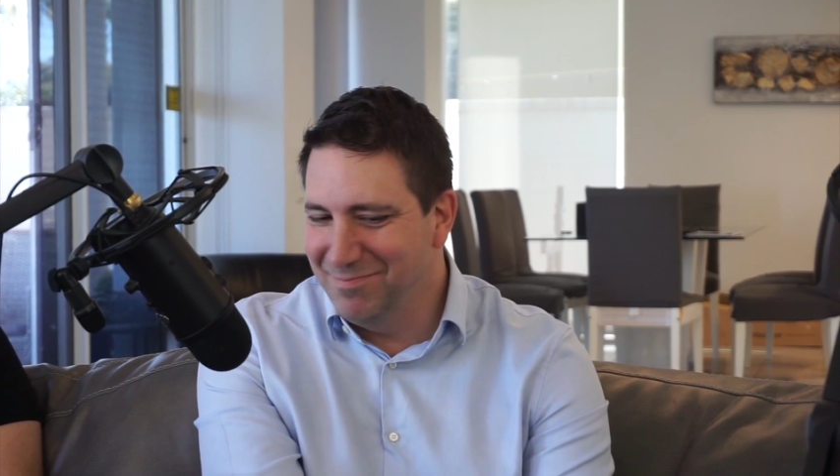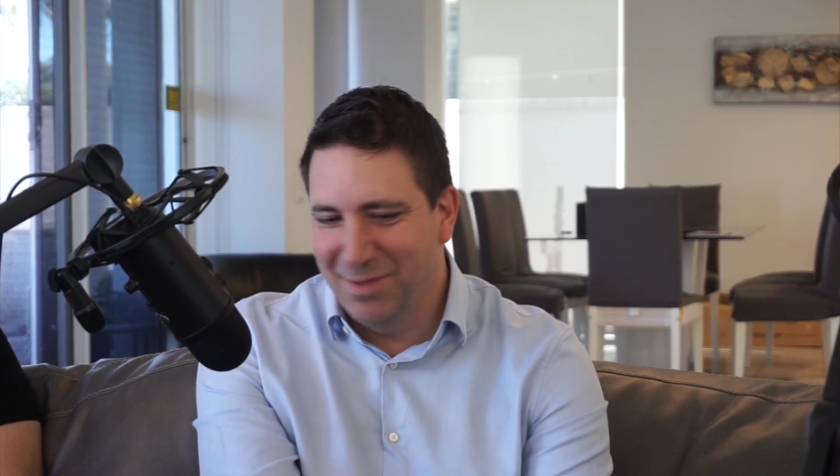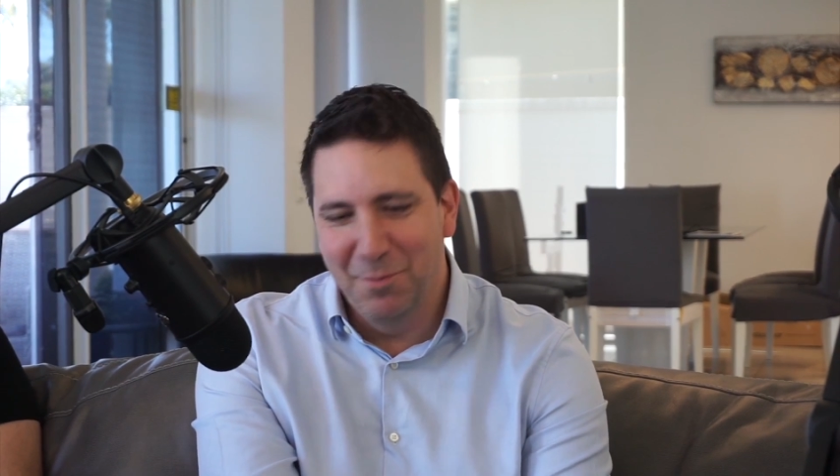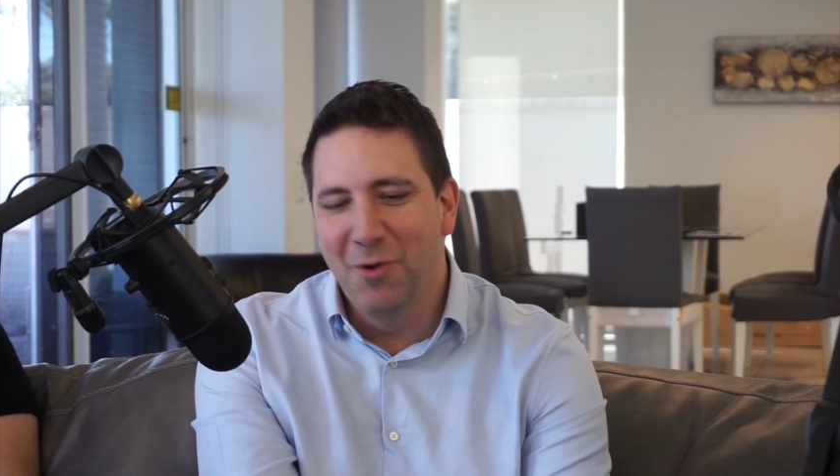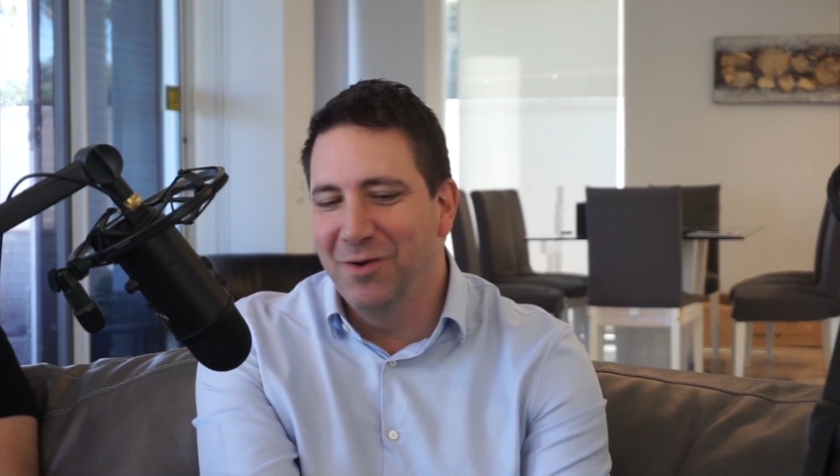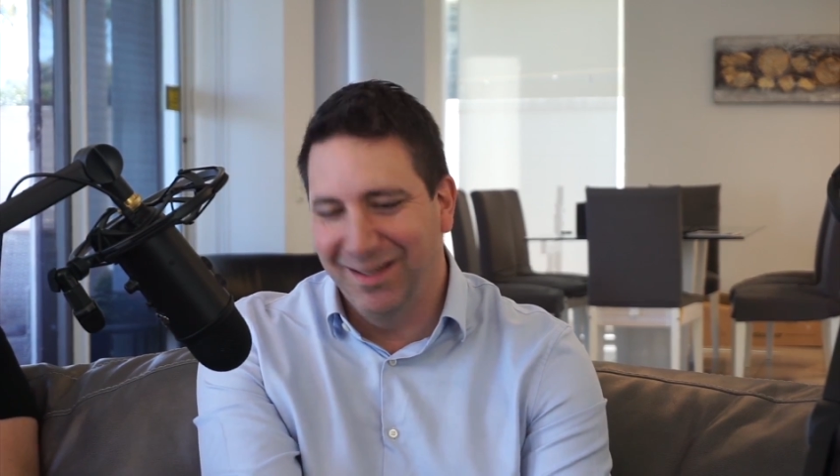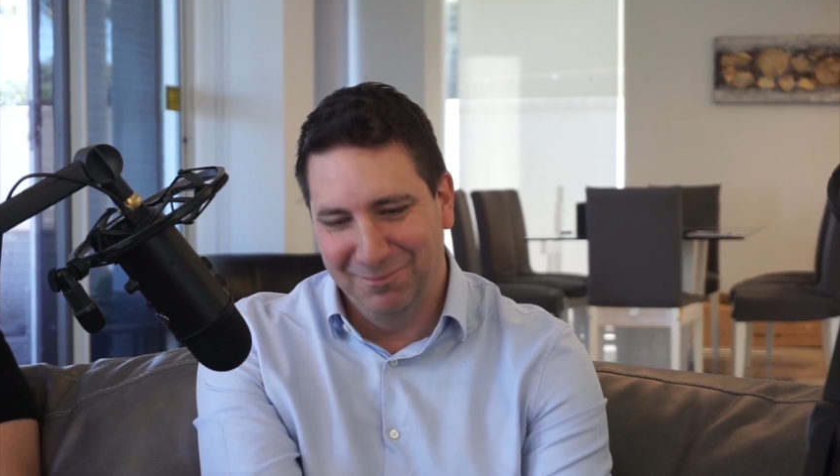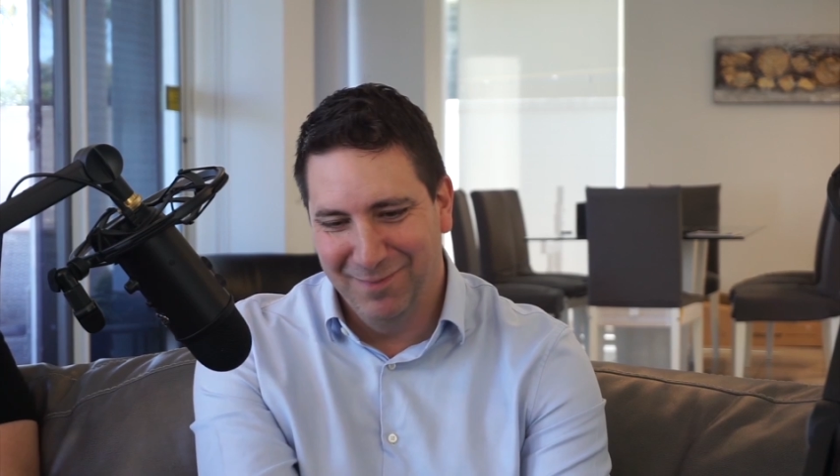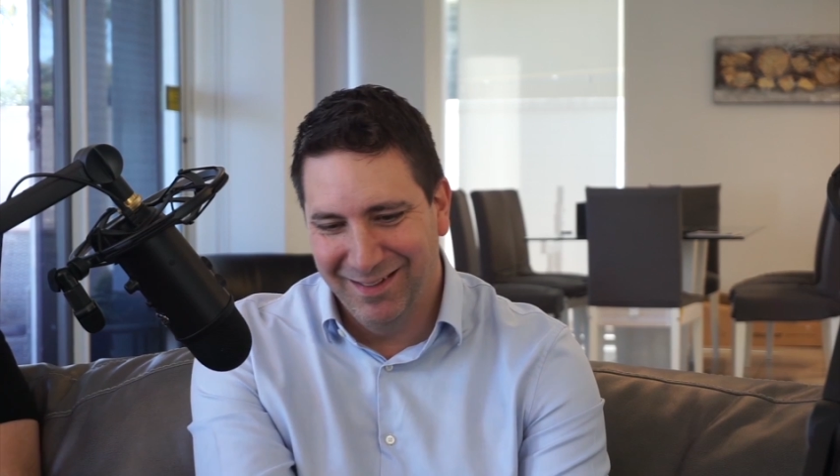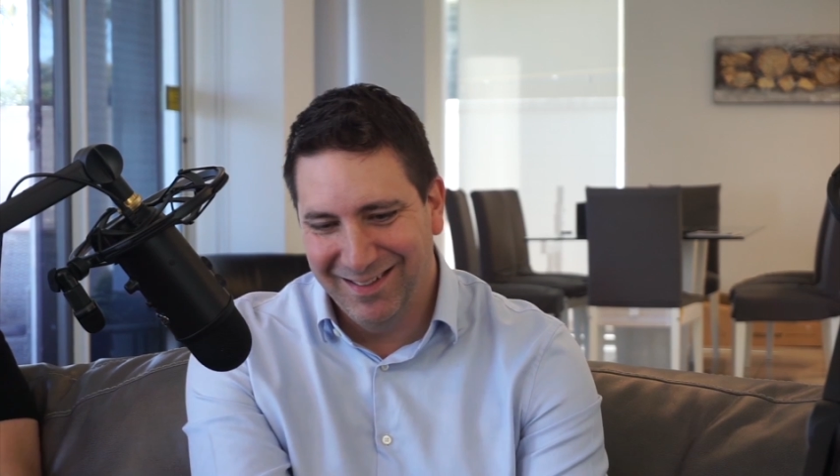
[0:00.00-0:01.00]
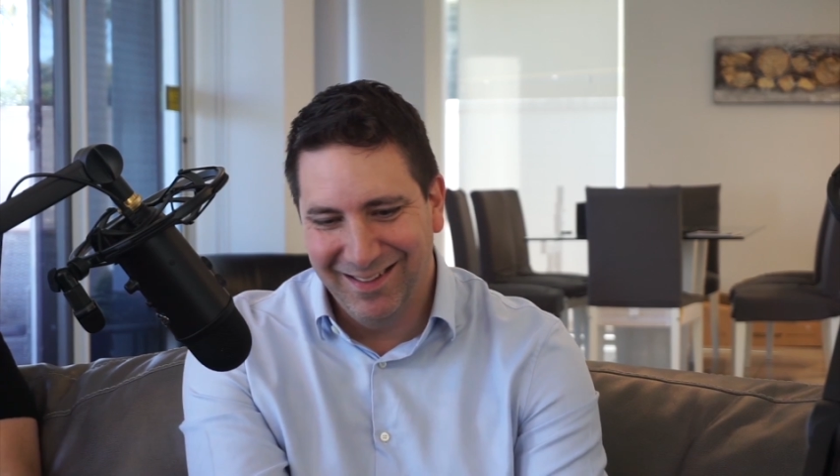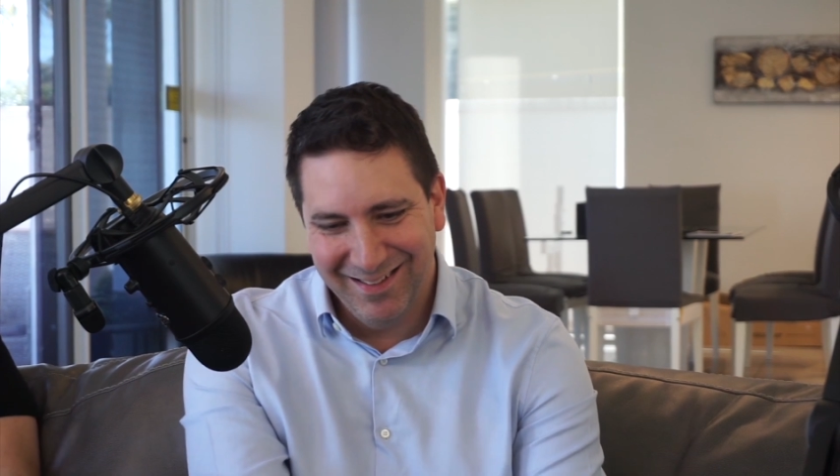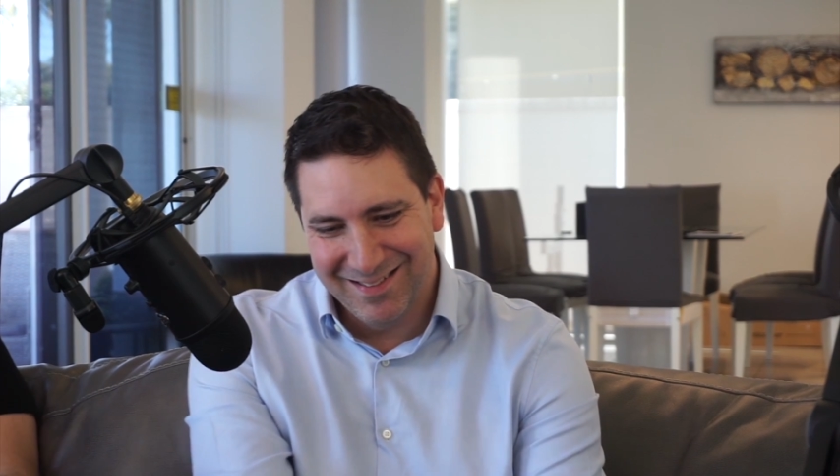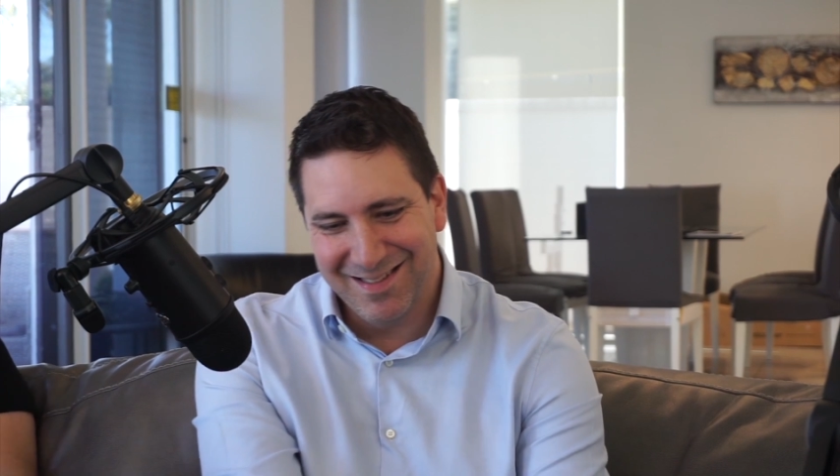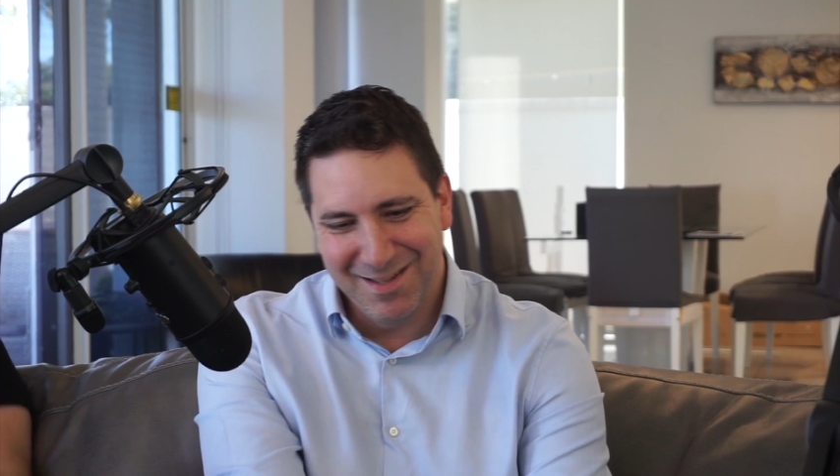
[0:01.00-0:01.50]
the morning. I think I
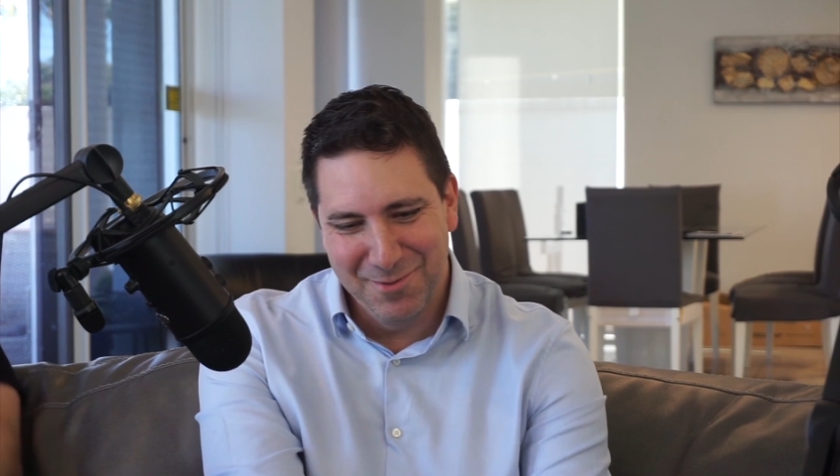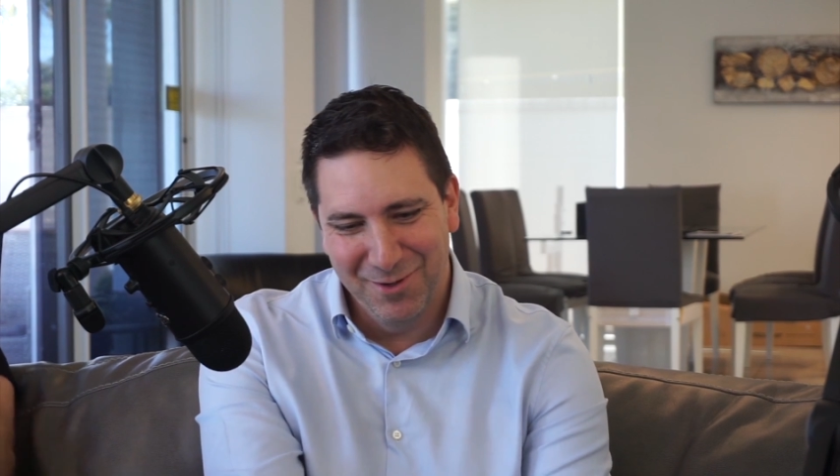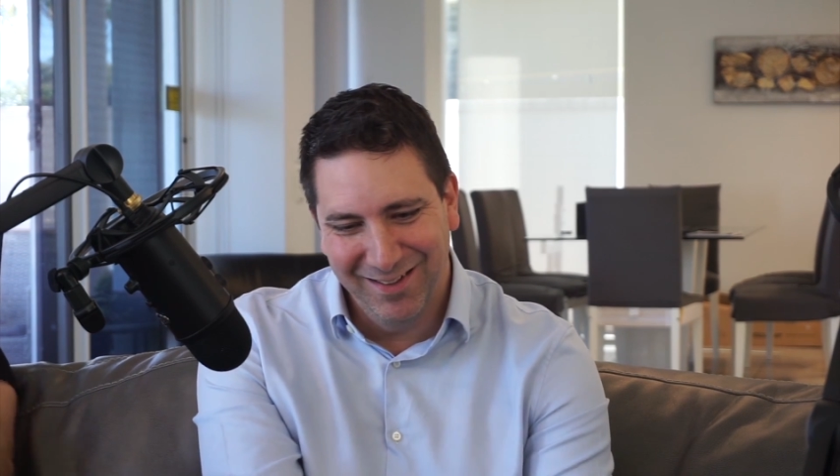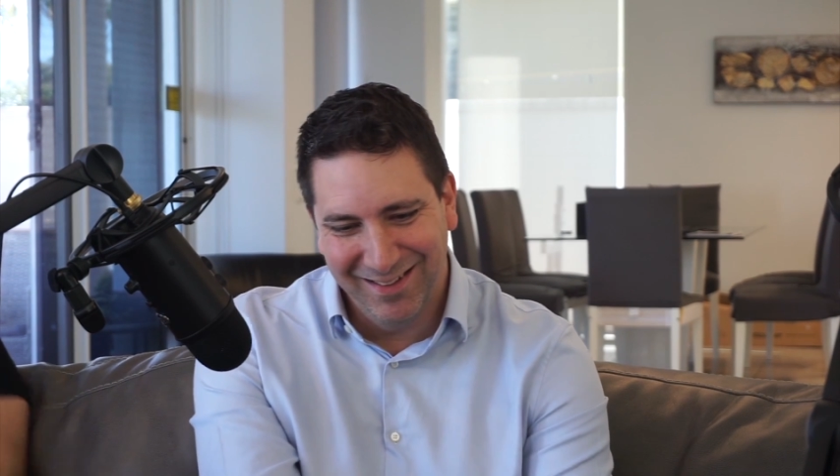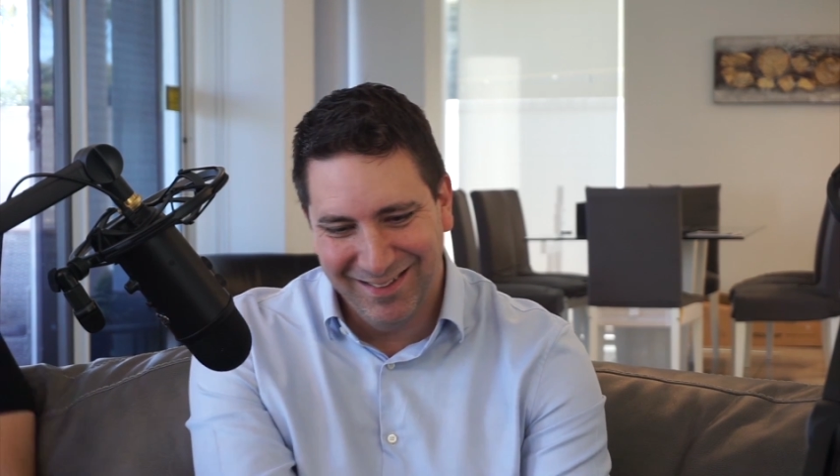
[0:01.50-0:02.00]
lasted the morning.